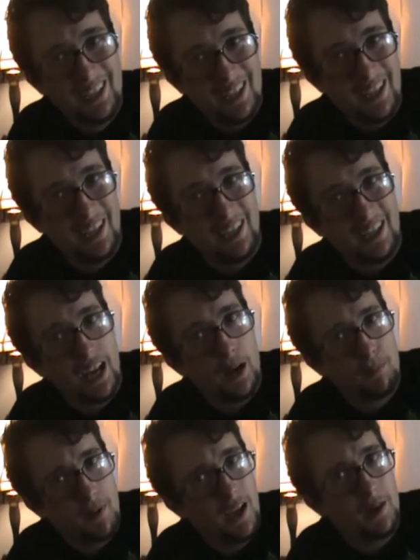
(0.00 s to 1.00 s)
You know, you're kind
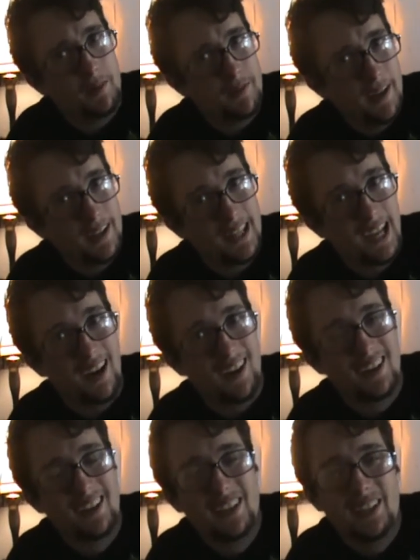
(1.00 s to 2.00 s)
of playing with fate there.
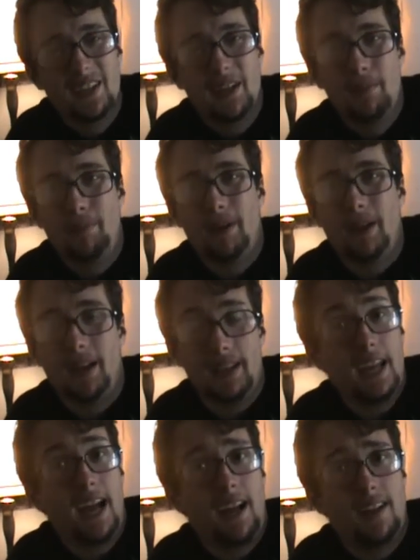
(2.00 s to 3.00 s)
But uh,
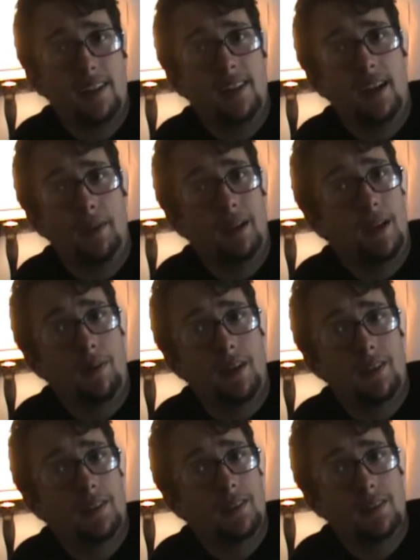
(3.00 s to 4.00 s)
yeah. Um.
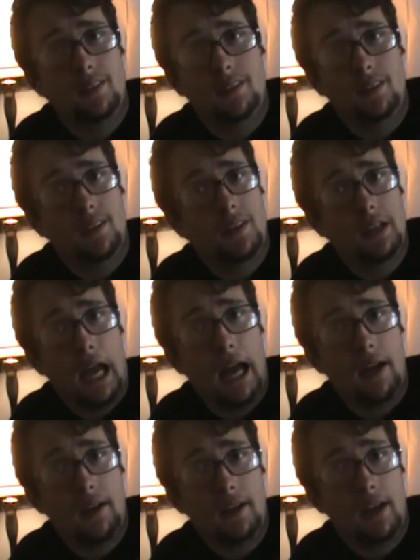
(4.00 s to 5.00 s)
Anyway.
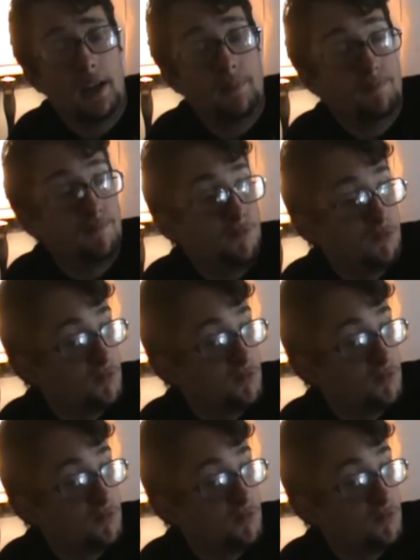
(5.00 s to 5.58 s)
Yeah. Um.